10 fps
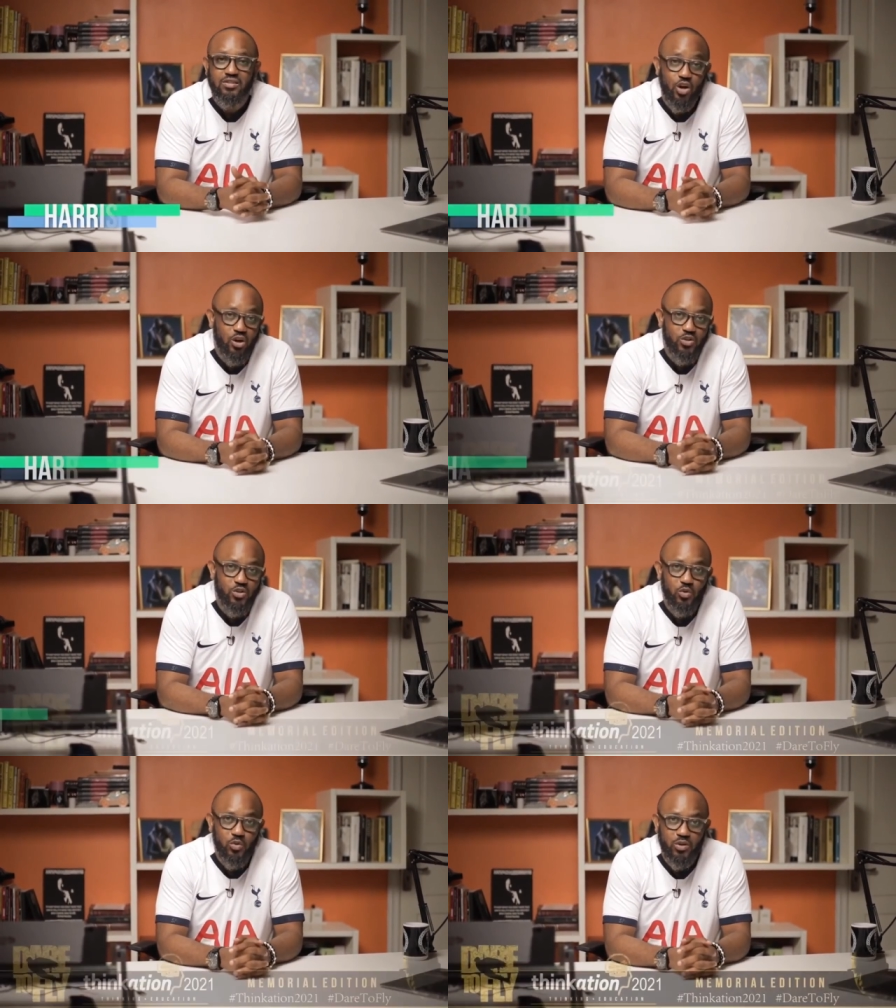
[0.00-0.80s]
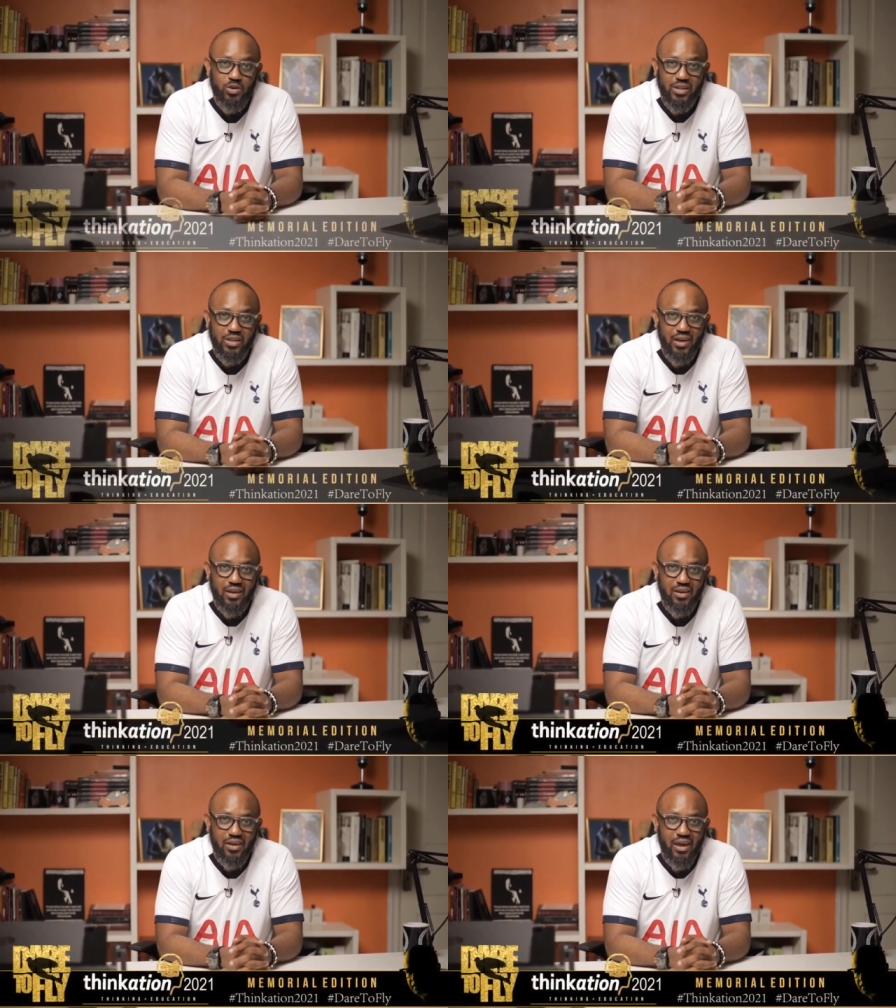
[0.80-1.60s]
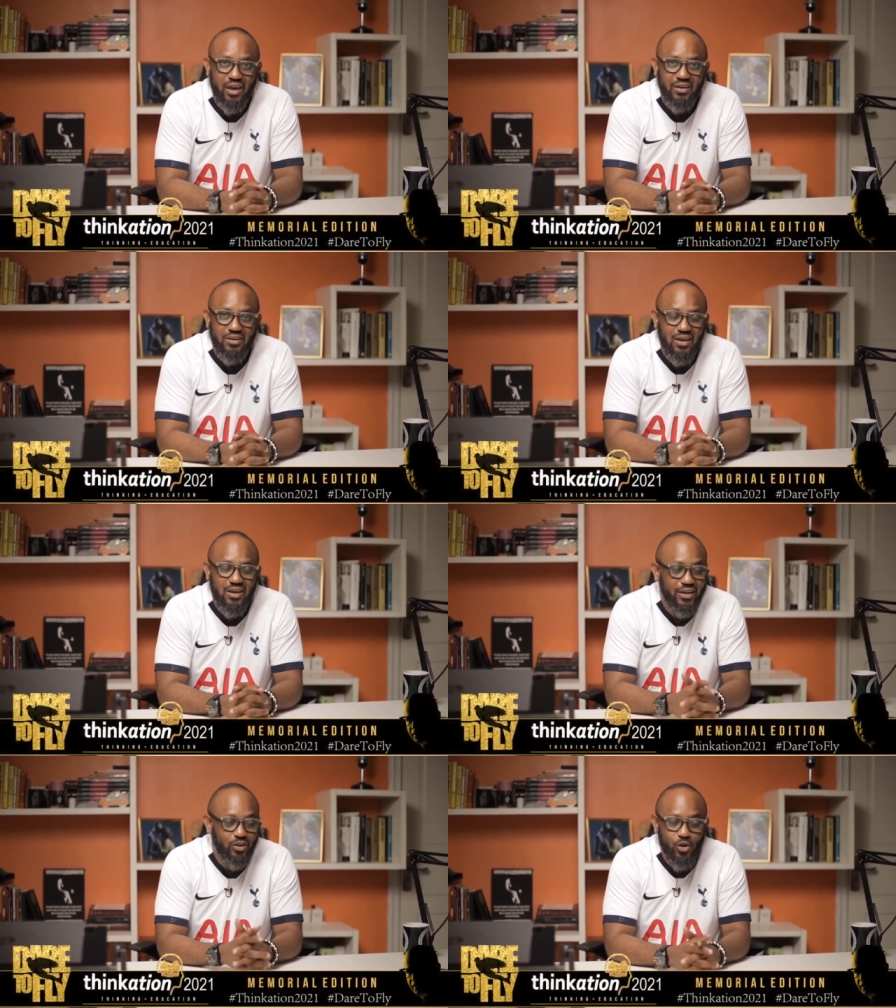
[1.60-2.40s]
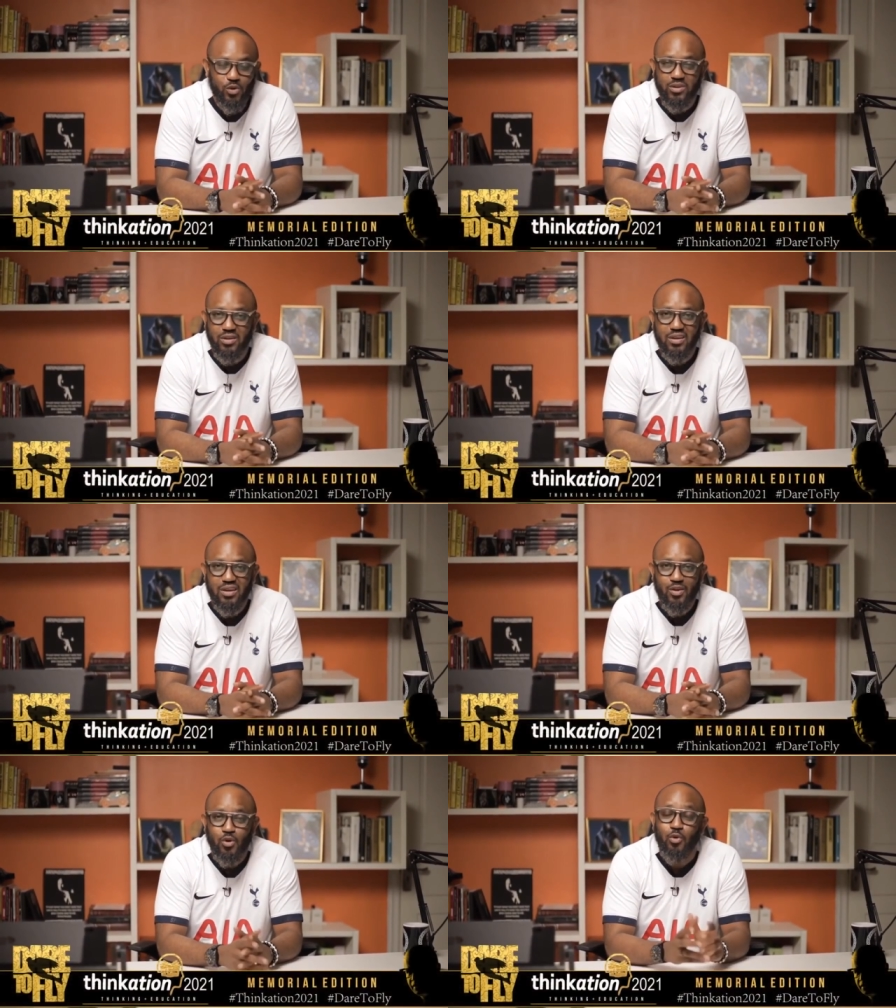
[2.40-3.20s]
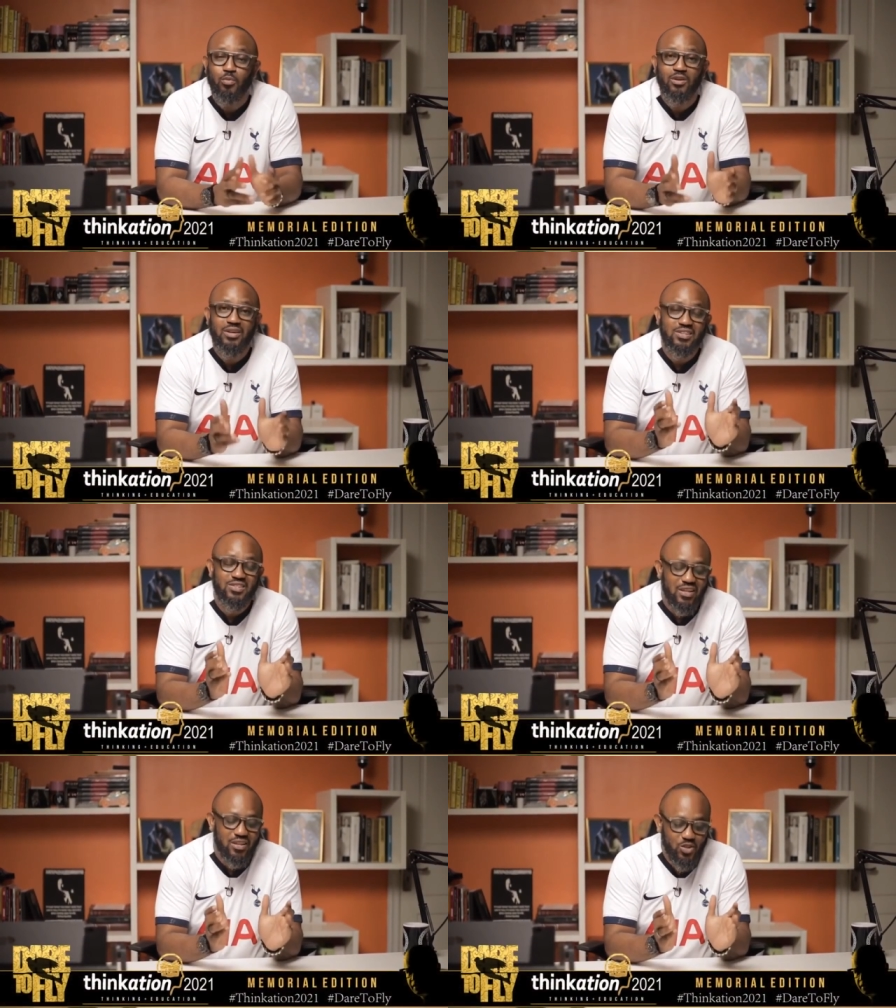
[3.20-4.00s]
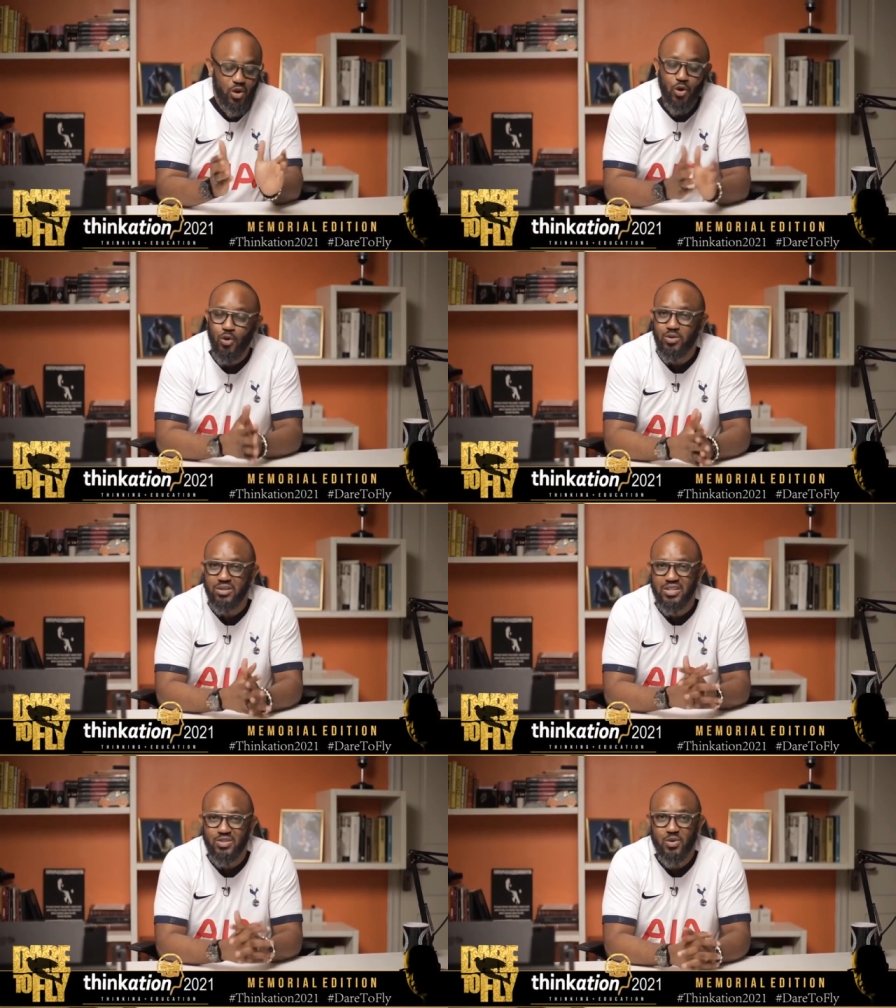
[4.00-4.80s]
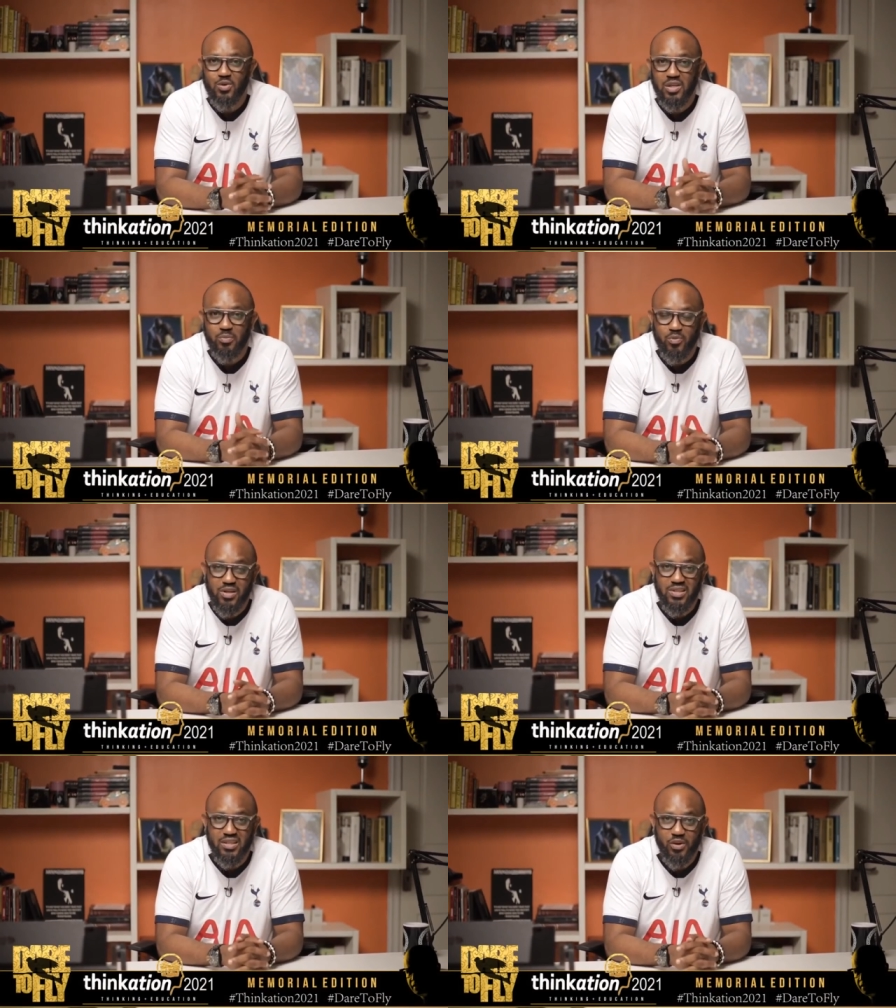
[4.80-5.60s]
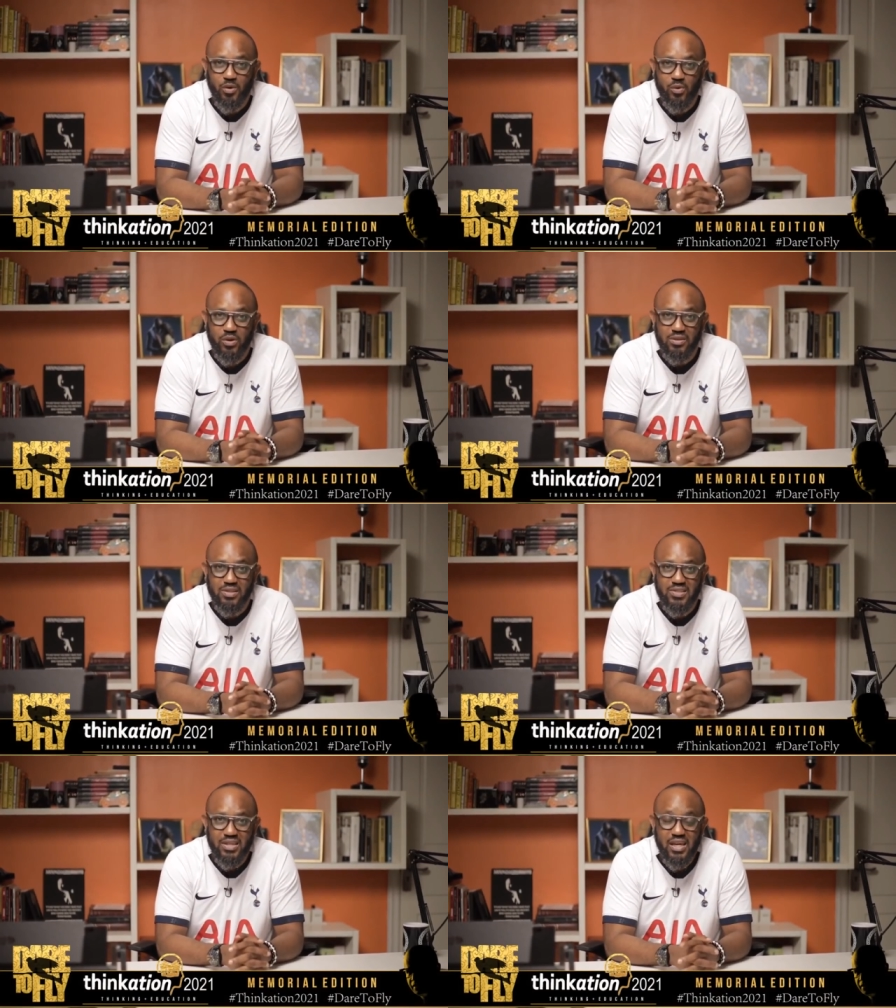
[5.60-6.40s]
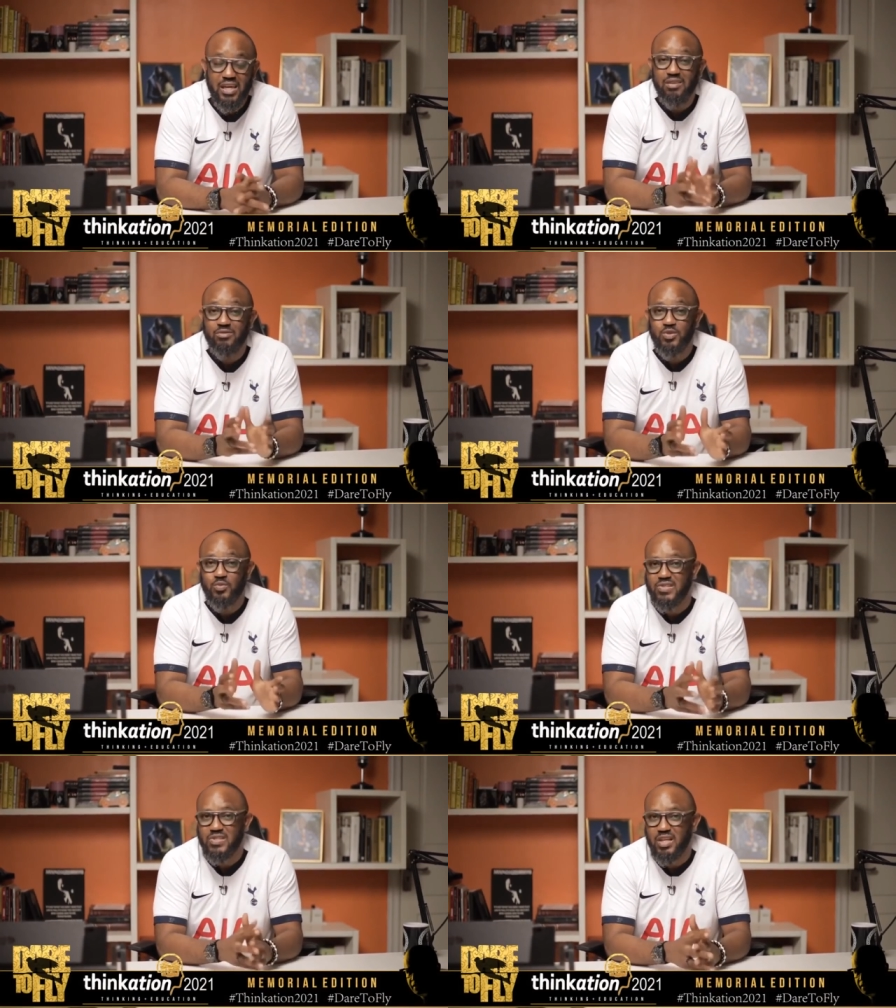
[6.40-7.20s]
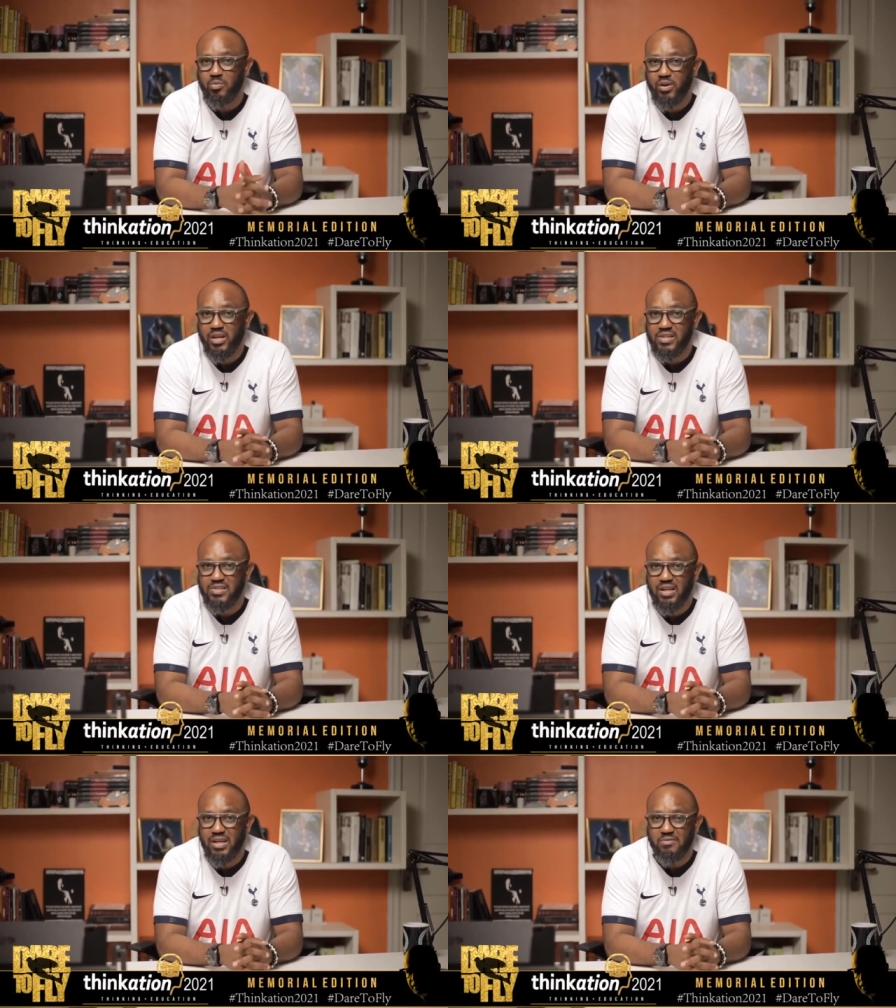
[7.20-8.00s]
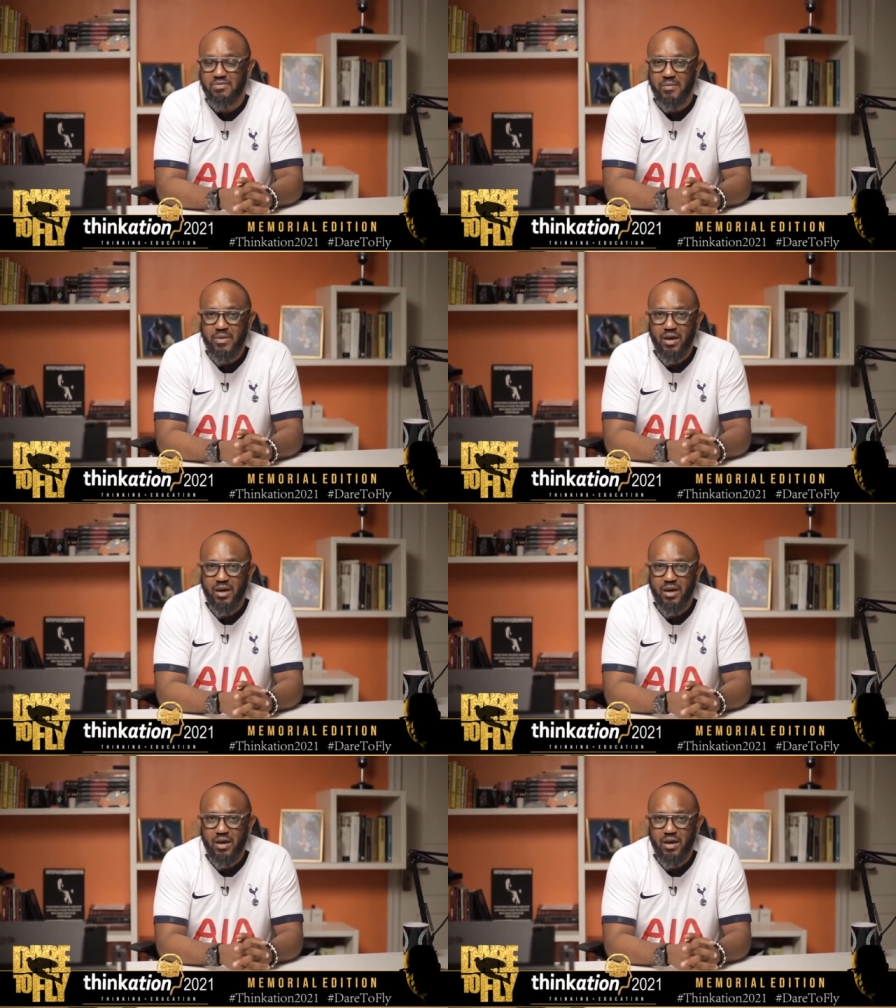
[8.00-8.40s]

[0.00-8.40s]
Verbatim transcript: Dr. Ubong King. And I know that Ubong is totally, totally present here with us, even as we celebrate his life.